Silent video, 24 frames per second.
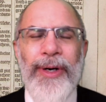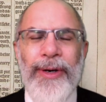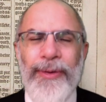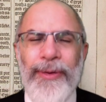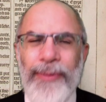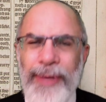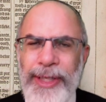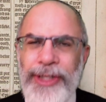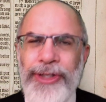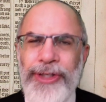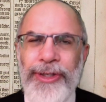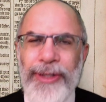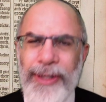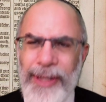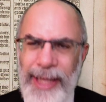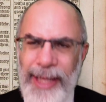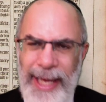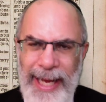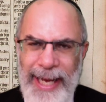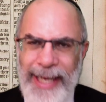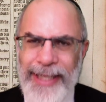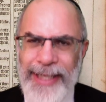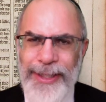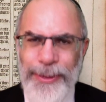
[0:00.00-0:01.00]
original
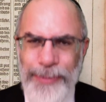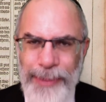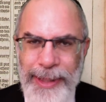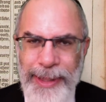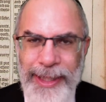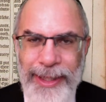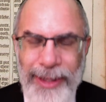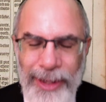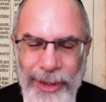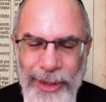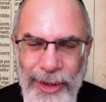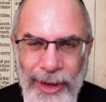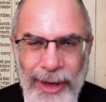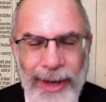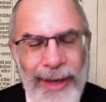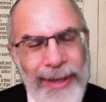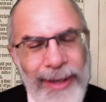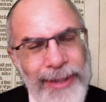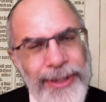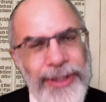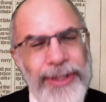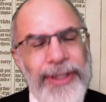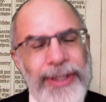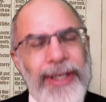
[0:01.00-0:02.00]
has been
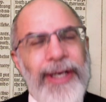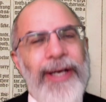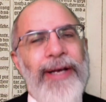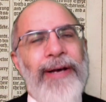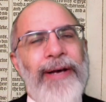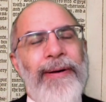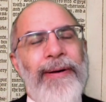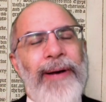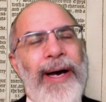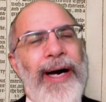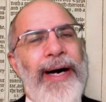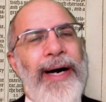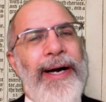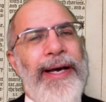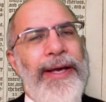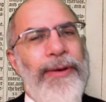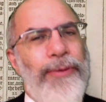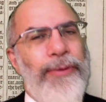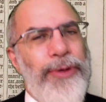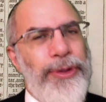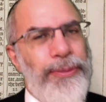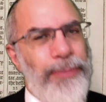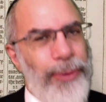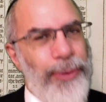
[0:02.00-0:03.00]
lost. Uh, it
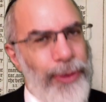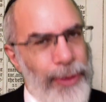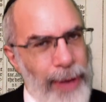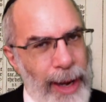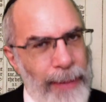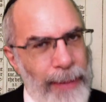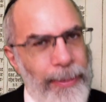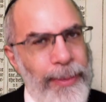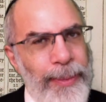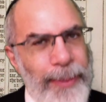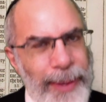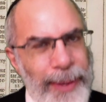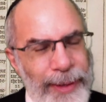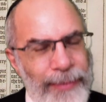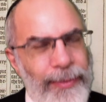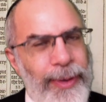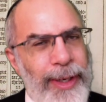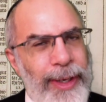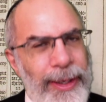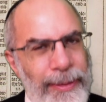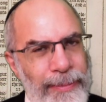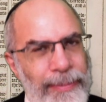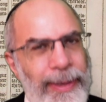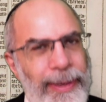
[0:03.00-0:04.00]
was probably
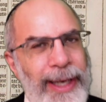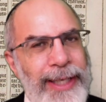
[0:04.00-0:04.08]
written by